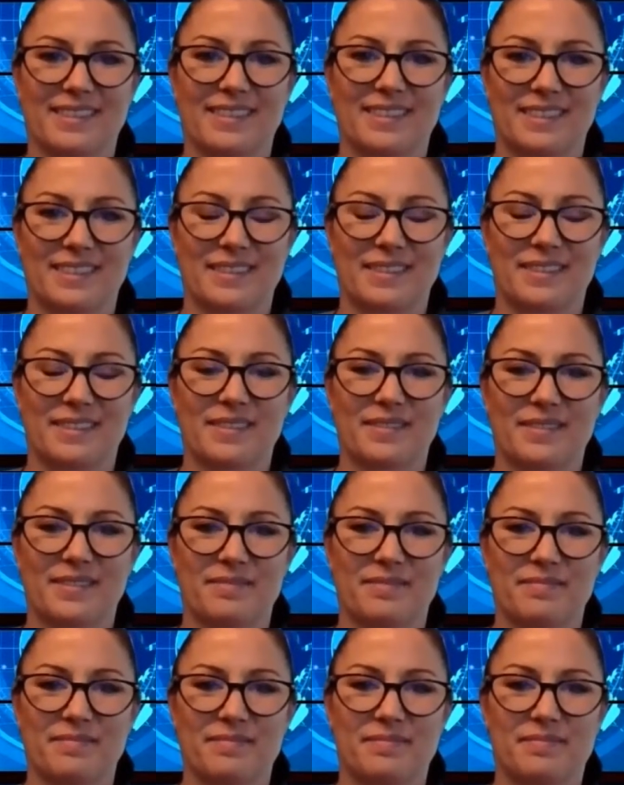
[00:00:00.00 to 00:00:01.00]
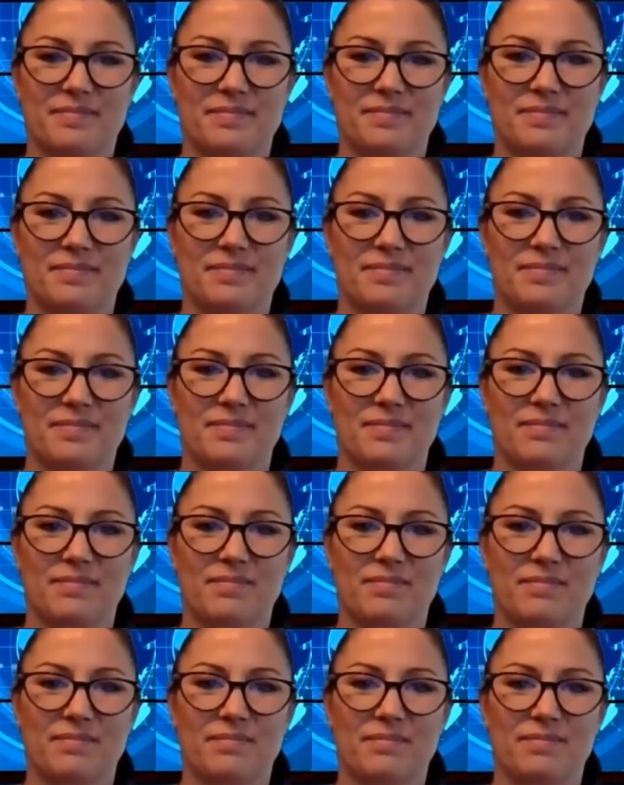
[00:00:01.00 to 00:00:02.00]

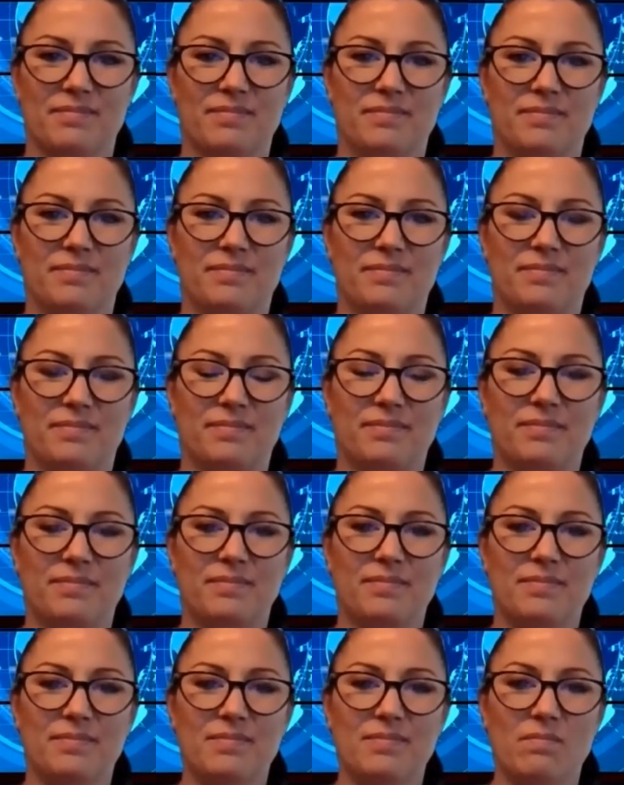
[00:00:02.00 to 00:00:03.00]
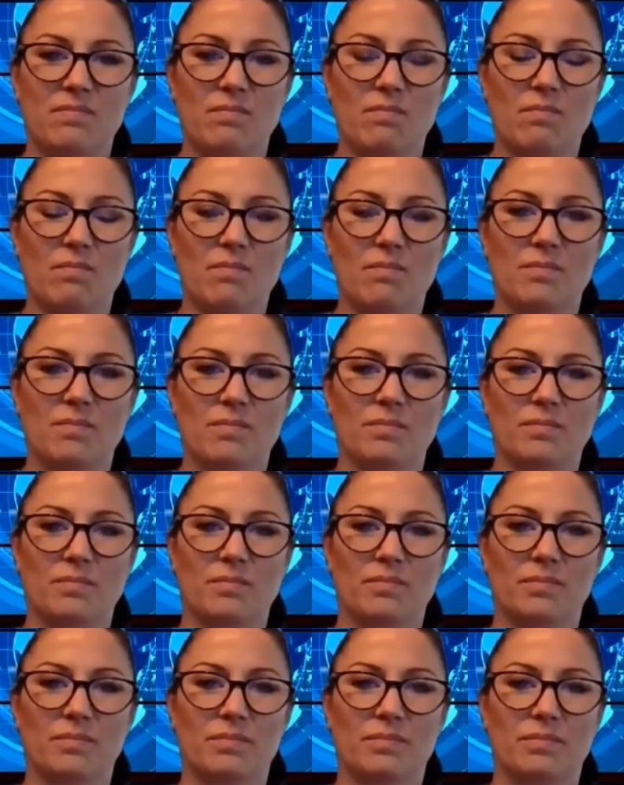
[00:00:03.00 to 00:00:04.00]

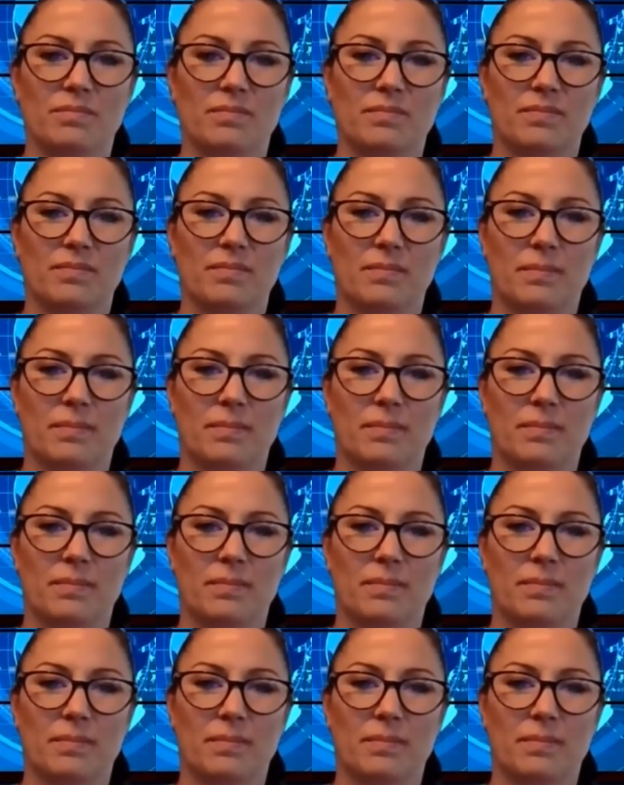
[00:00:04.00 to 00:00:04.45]
[no speech]